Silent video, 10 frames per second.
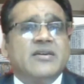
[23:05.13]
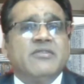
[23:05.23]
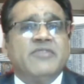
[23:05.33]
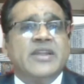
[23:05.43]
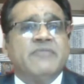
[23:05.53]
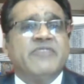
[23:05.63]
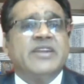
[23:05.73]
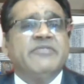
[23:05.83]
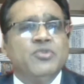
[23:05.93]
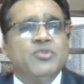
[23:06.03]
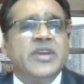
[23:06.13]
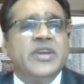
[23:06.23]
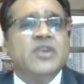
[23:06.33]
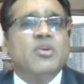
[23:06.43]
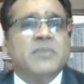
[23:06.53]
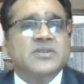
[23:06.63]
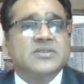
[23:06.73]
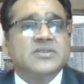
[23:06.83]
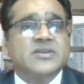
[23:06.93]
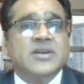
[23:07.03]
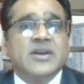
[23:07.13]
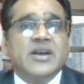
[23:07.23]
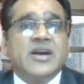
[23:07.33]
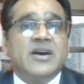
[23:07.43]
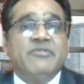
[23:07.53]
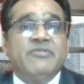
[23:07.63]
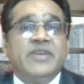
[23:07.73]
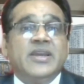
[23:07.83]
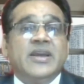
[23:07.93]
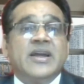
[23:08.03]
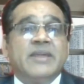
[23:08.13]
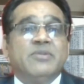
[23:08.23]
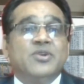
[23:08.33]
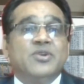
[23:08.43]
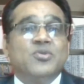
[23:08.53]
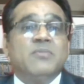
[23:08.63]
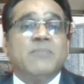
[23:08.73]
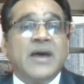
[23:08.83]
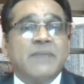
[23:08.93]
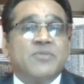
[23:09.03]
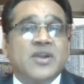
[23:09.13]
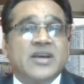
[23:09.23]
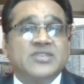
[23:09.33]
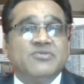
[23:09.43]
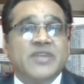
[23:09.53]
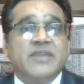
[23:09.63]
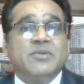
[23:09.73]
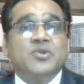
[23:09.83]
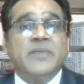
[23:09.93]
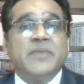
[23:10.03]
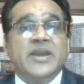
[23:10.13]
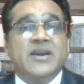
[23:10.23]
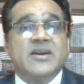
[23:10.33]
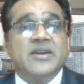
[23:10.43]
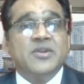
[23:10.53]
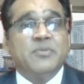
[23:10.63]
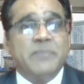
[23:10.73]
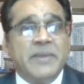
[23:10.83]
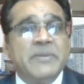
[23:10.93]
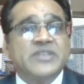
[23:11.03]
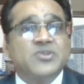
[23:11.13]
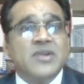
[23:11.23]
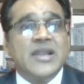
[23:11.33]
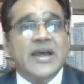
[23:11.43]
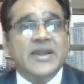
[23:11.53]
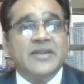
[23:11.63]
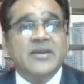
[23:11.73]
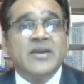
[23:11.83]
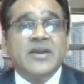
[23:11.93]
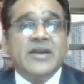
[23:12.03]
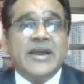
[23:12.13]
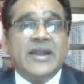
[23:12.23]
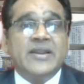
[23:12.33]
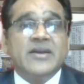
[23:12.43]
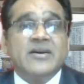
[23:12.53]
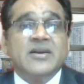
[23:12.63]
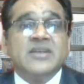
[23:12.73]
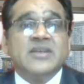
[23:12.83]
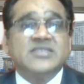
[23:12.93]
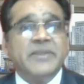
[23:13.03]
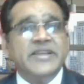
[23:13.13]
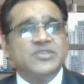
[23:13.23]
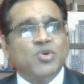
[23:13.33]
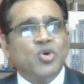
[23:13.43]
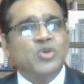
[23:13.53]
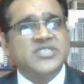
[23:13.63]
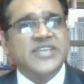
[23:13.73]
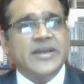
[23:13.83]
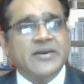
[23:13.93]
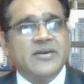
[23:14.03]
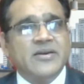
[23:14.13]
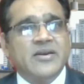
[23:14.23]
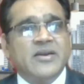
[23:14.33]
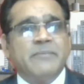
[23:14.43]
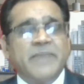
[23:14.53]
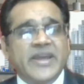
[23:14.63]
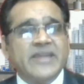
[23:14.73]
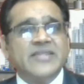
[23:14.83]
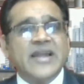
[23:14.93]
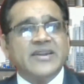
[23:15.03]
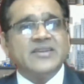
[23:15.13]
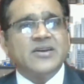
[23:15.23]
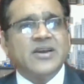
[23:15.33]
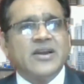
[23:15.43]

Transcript: When we do e-commerce, we are able to buy products, we are able to make payments online, and somebody is hosting, making that